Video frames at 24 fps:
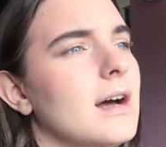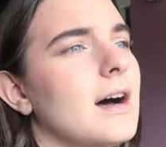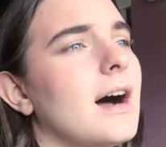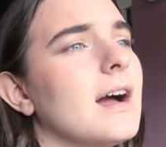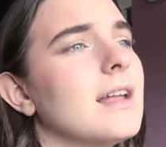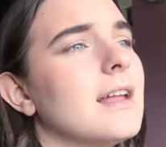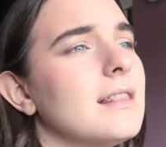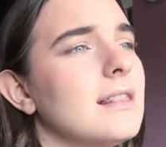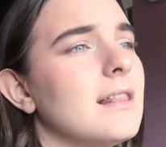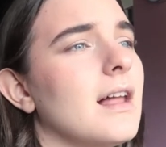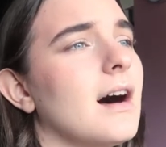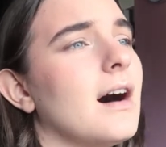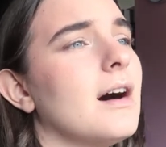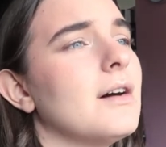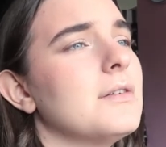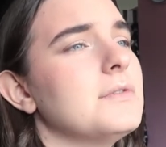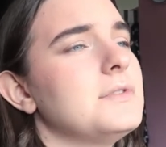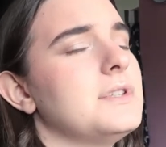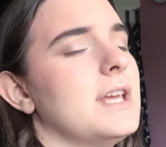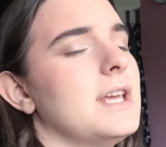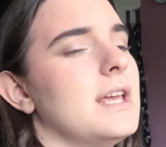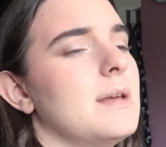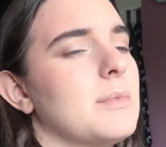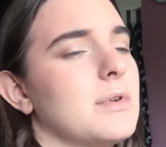
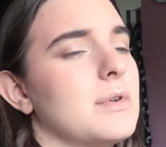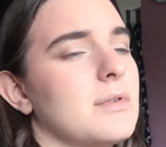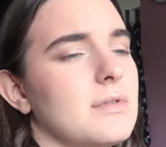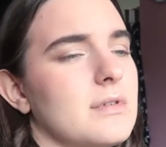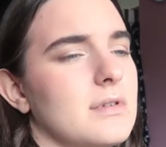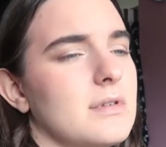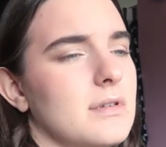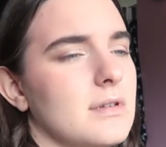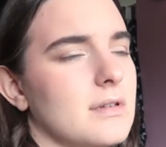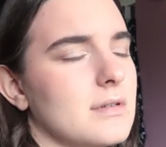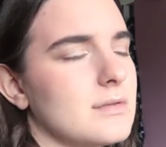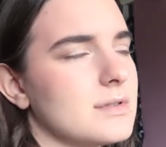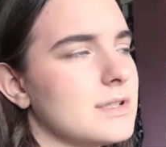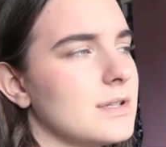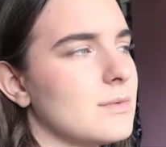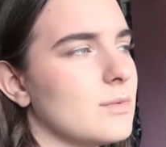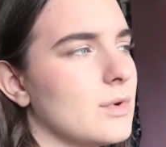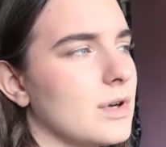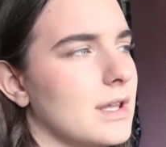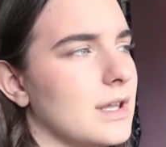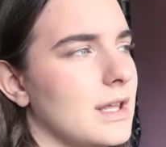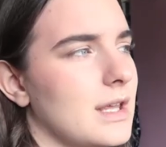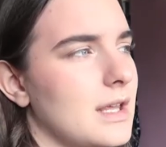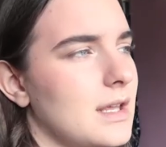loved him and, was it
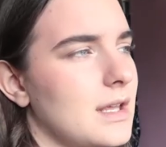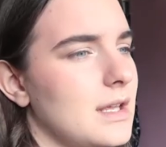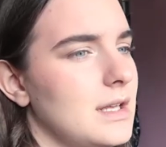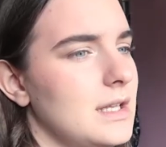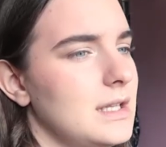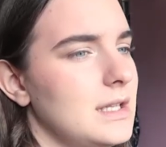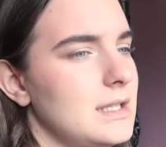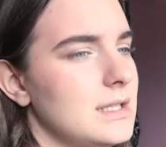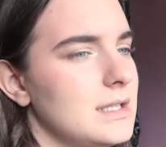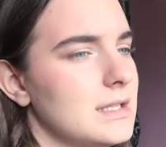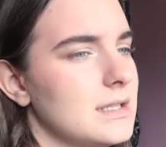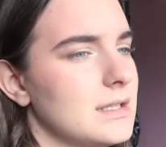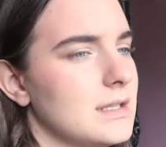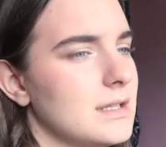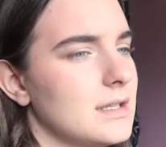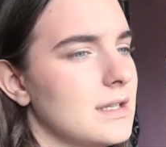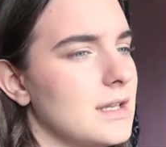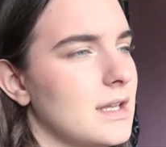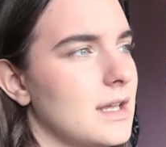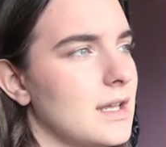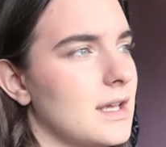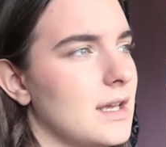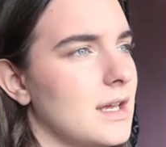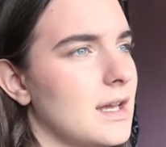Joaquin?
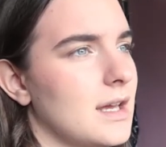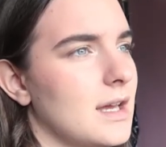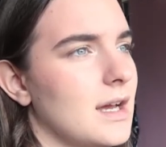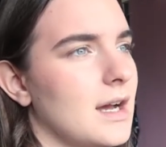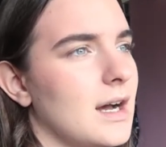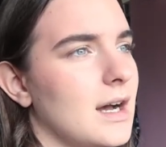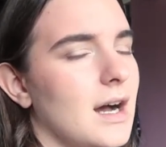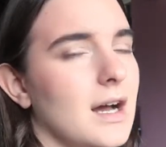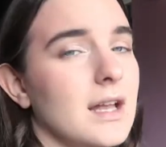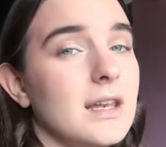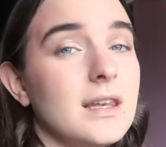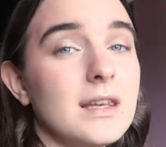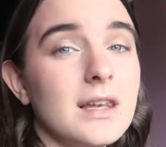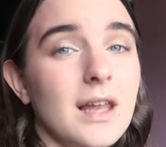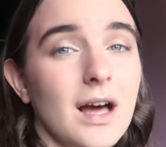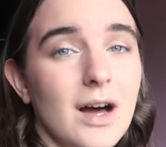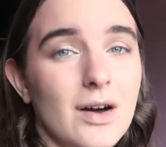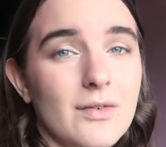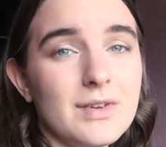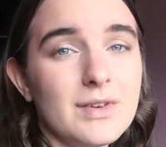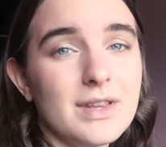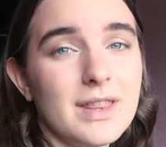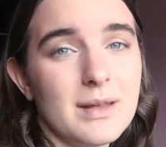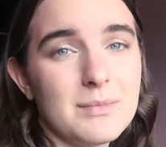I
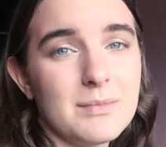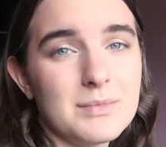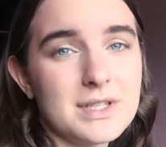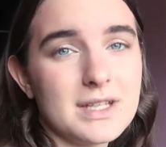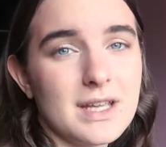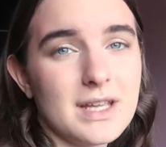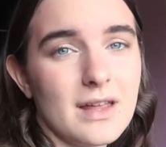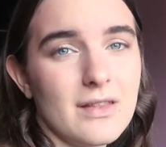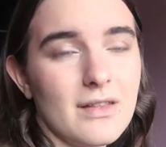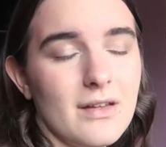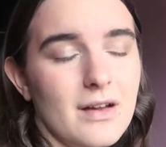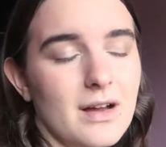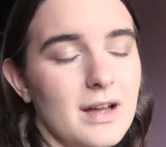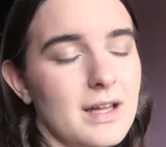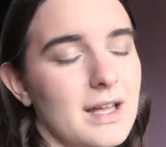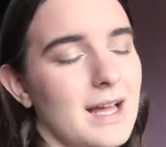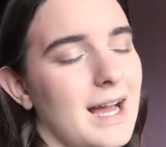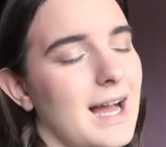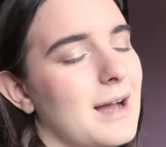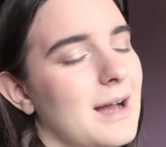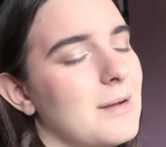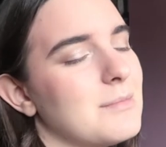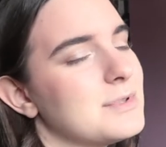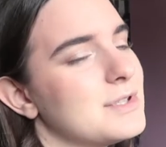loved them together. I
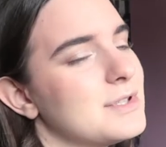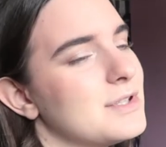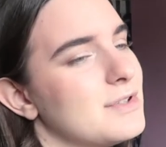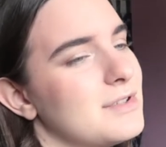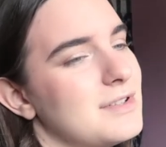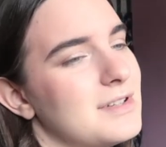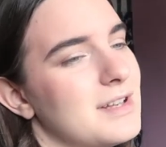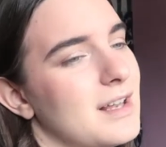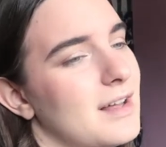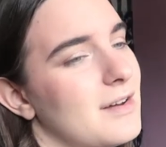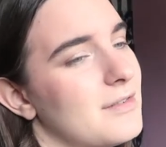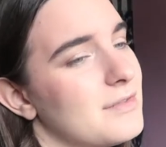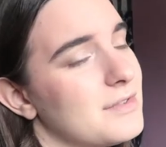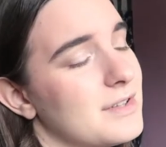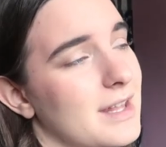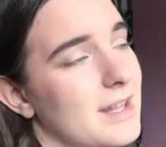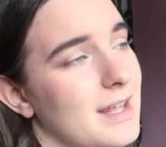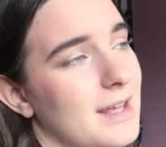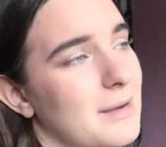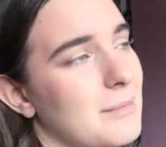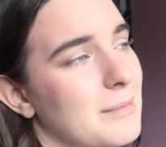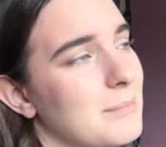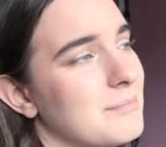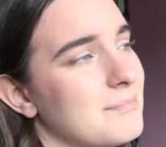absolutely loved
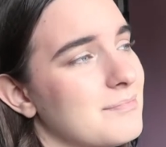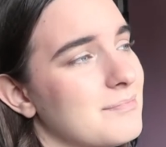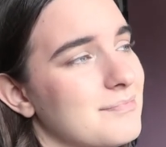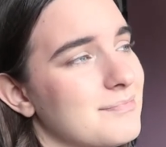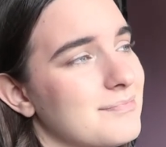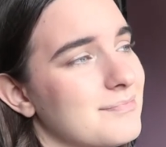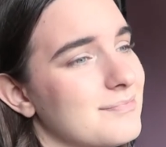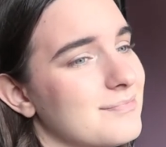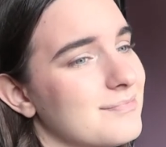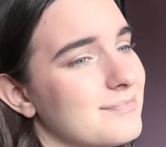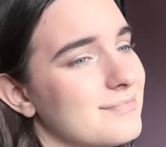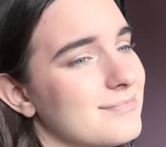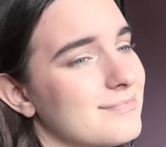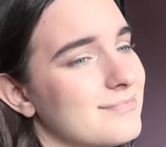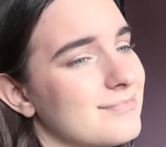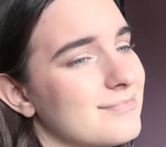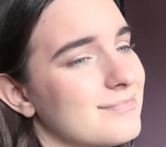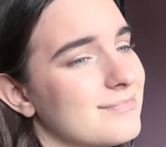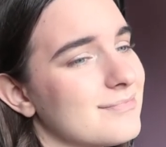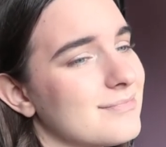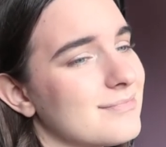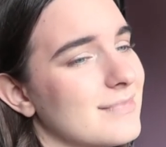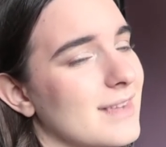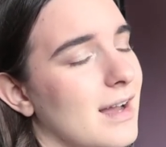them.
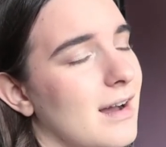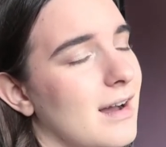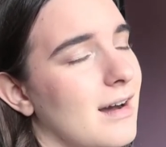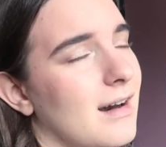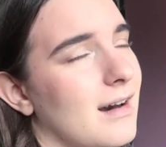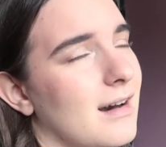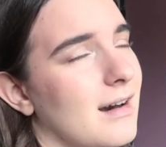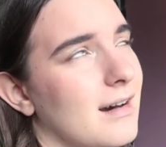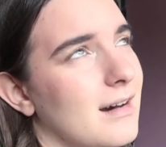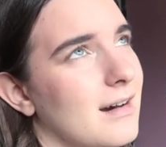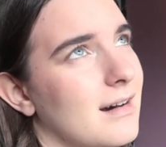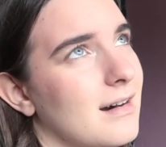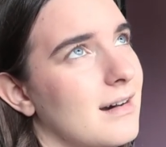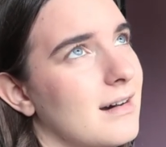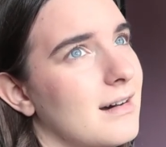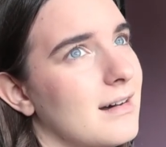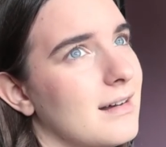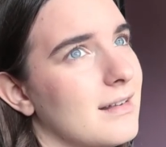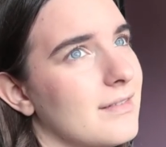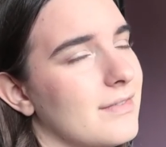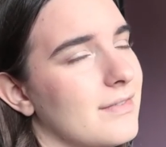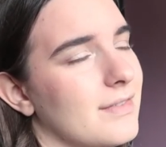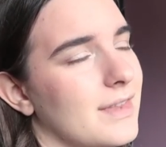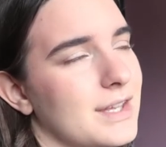Oh,
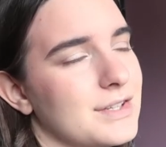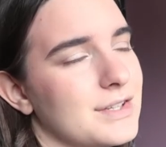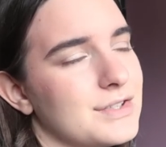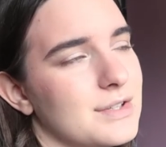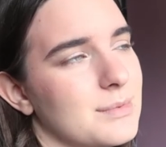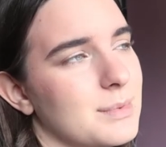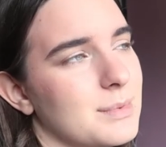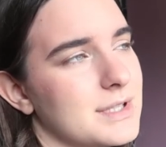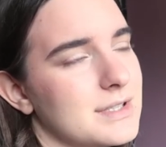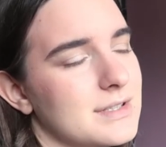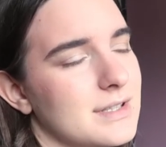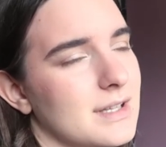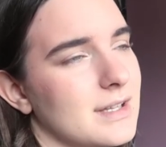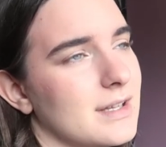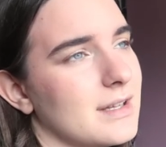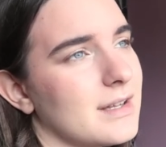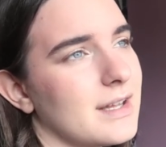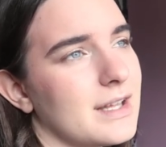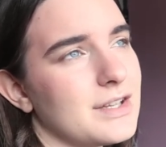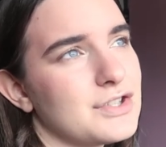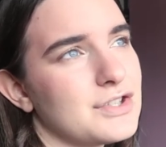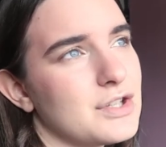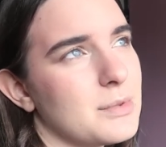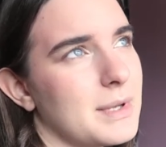they should have
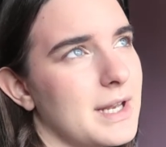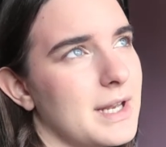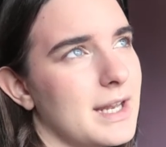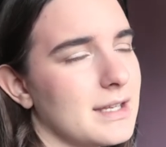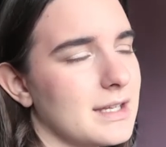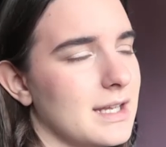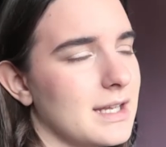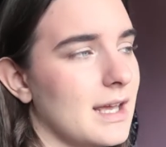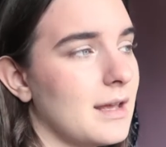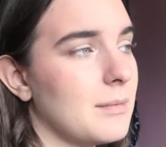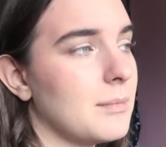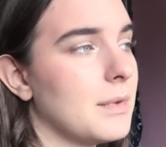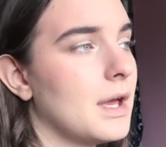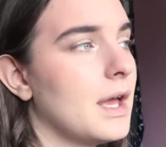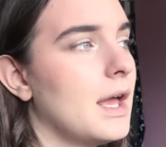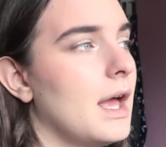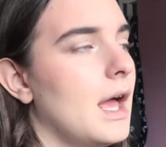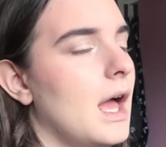been endgame.